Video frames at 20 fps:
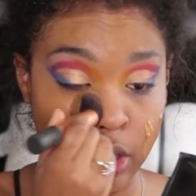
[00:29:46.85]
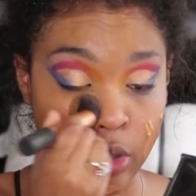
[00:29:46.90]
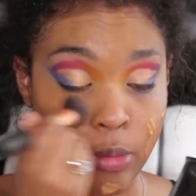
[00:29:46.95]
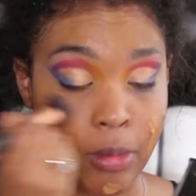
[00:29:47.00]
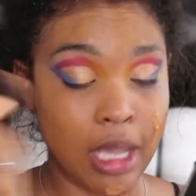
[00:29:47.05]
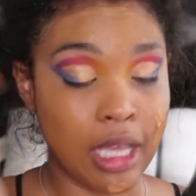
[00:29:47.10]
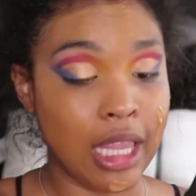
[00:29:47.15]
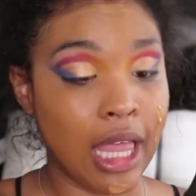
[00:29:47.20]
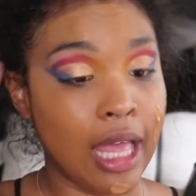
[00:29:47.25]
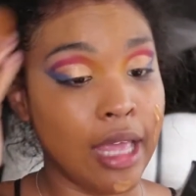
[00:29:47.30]
You
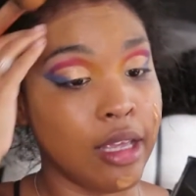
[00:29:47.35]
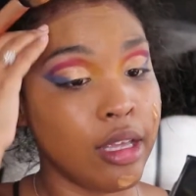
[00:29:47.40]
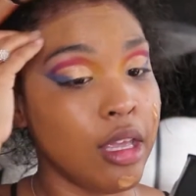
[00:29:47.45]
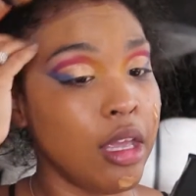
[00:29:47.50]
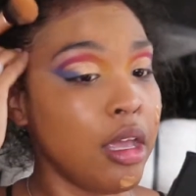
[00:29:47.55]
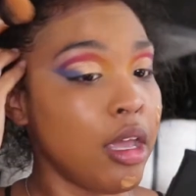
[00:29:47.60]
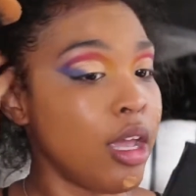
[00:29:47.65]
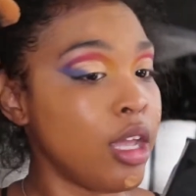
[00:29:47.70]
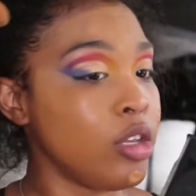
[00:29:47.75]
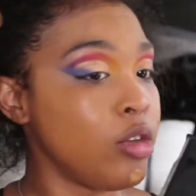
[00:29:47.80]
may, like,
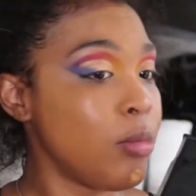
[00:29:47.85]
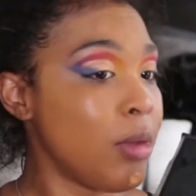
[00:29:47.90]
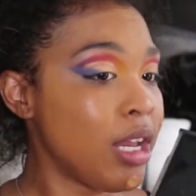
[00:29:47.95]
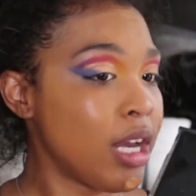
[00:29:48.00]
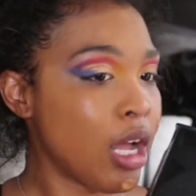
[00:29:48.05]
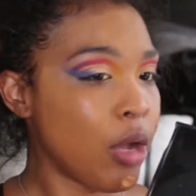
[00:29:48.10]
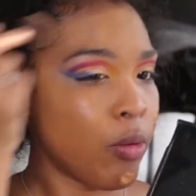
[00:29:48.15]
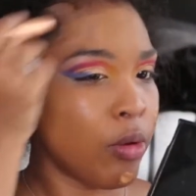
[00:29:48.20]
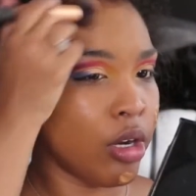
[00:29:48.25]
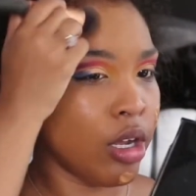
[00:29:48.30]
and you may
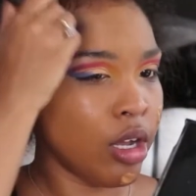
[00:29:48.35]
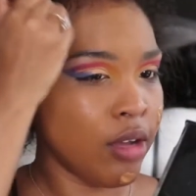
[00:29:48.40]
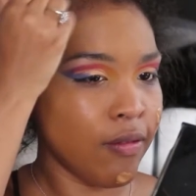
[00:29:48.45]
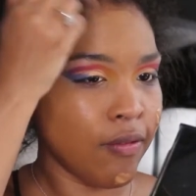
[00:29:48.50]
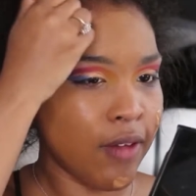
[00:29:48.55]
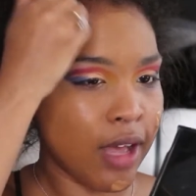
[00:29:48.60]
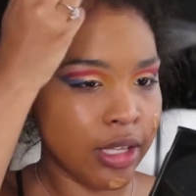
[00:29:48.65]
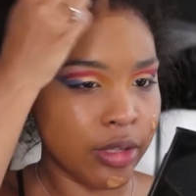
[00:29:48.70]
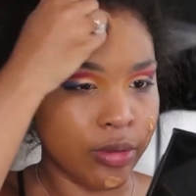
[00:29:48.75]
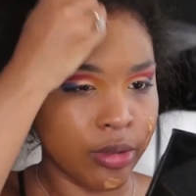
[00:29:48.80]
not want to
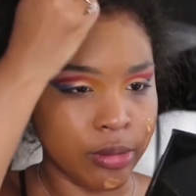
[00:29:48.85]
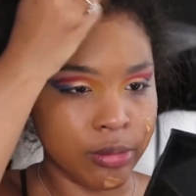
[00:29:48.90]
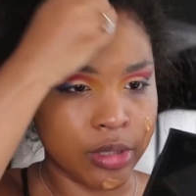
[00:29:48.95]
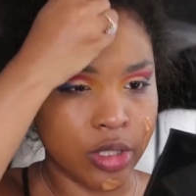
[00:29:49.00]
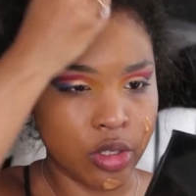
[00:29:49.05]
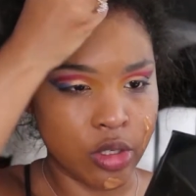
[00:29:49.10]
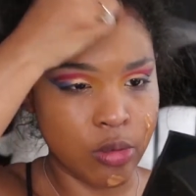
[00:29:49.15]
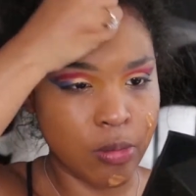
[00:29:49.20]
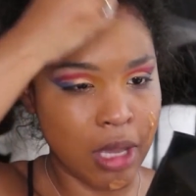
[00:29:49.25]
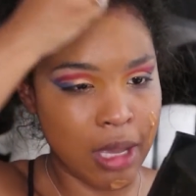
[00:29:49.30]
unfollow them, so
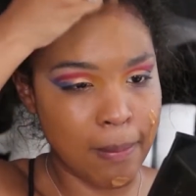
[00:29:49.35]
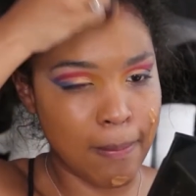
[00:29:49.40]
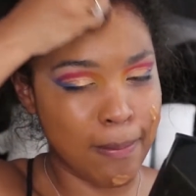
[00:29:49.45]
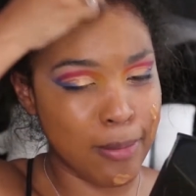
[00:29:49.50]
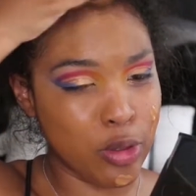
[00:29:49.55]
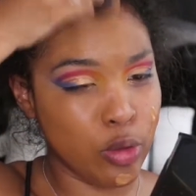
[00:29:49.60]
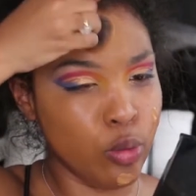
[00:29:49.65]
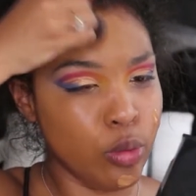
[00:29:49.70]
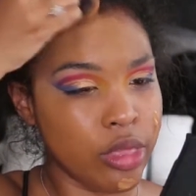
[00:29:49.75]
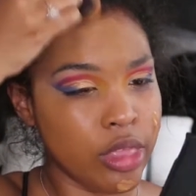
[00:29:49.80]
you may
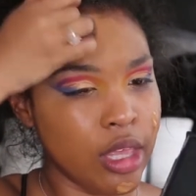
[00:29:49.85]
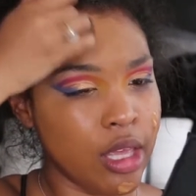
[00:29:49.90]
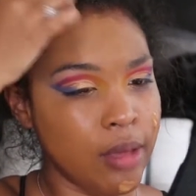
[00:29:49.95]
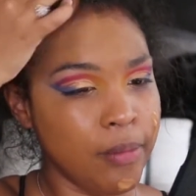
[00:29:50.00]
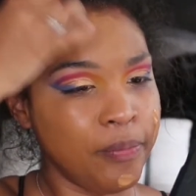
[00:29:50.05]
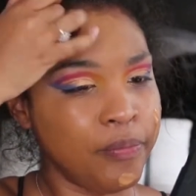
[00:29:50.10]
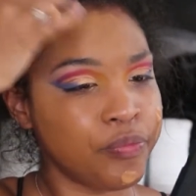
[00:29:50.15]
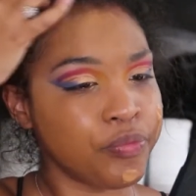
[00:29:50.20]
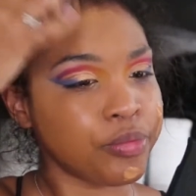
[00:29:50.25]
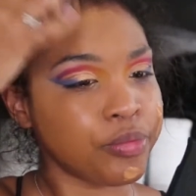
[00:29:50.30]
mute them